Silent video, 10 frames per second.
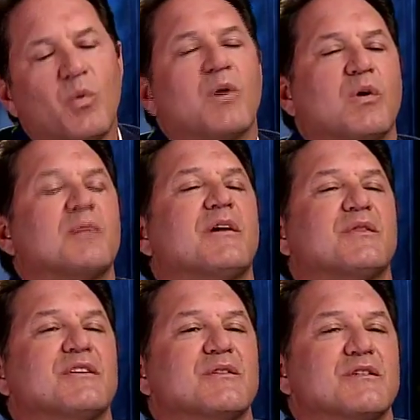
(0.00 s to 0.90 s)
What about
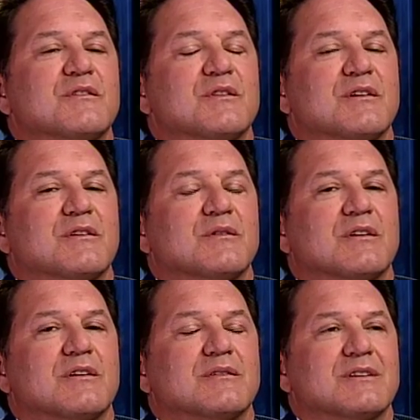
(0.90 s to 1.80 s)
the
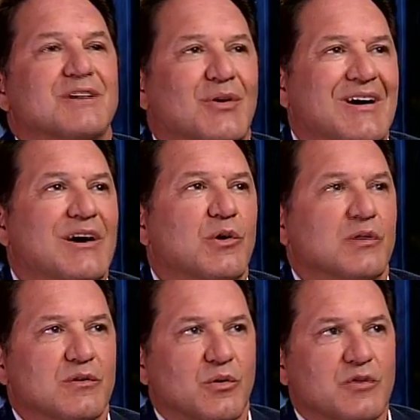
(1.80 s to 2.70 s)

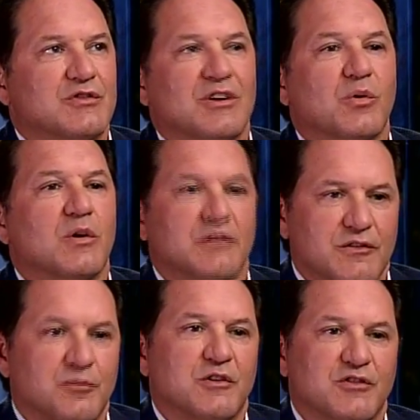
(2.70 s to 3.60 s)
cloud or steroid
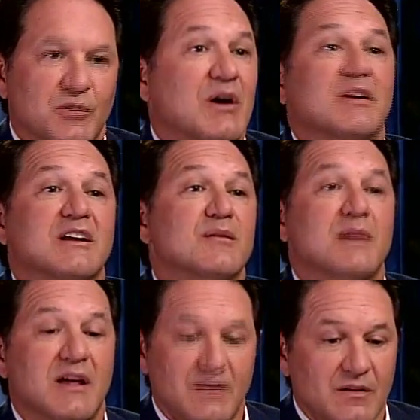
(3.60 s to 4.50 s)
suspicion around him
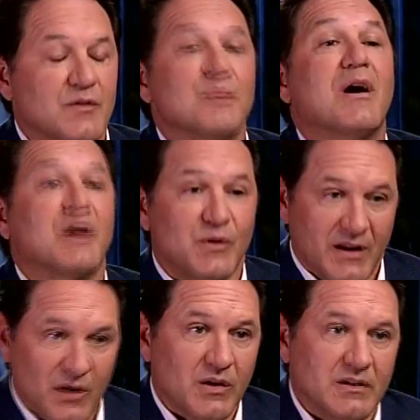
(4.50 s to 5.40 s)
and the modern
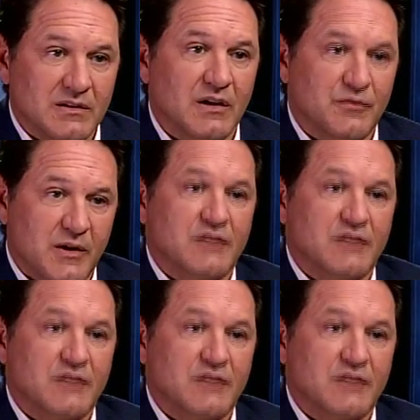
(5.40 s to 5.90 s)
era of